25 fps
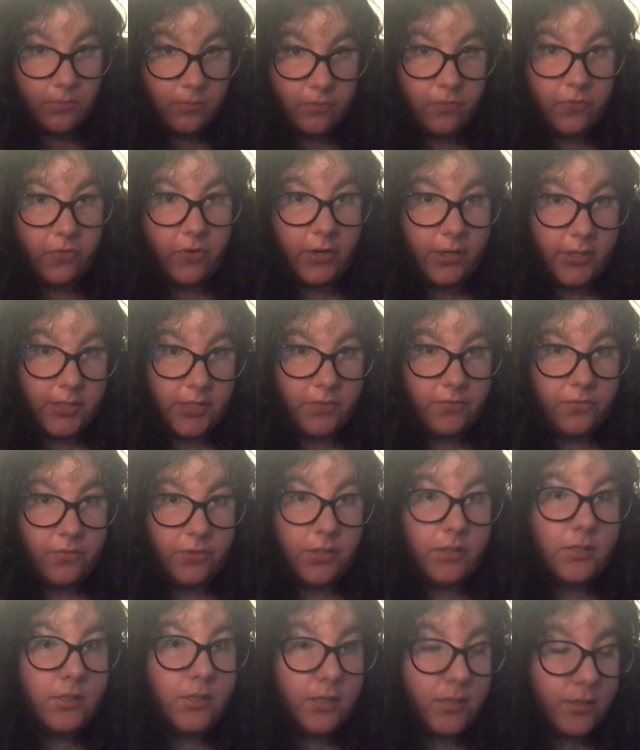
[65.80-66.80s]
very
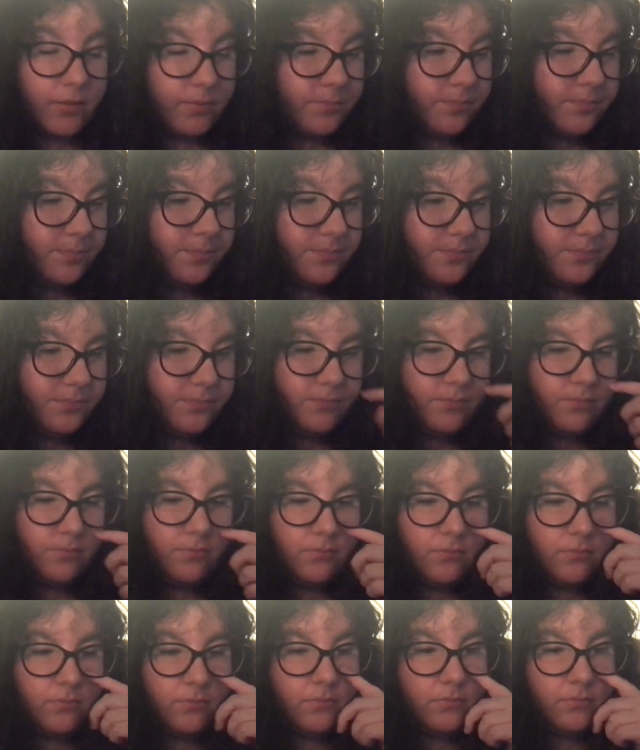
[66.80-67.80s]
different
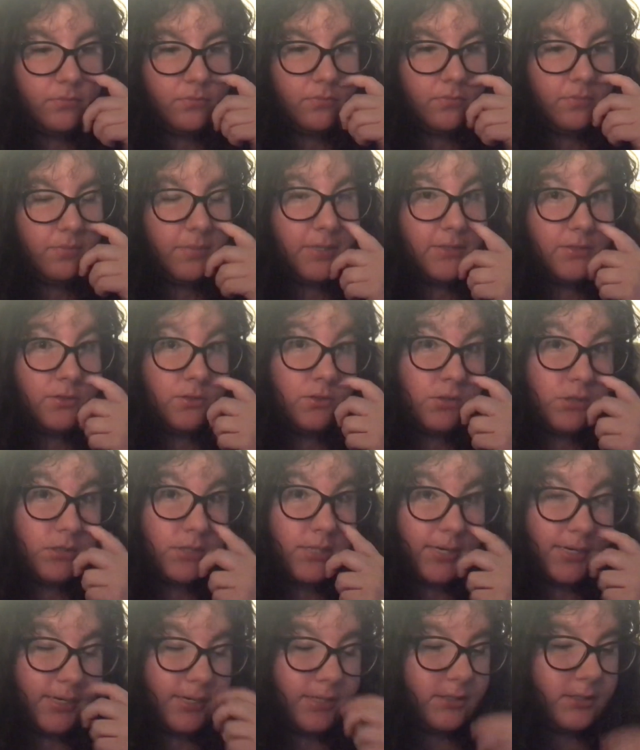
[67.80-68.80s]
mental
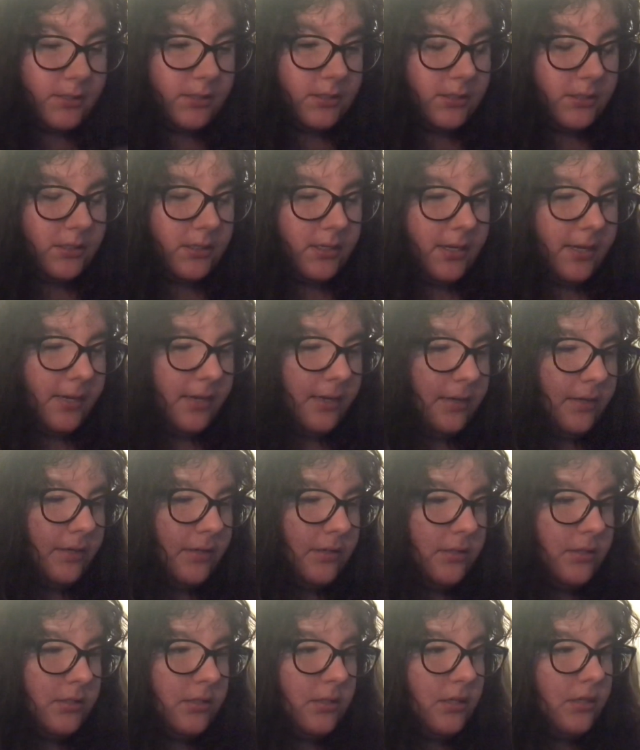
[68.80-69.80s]
states and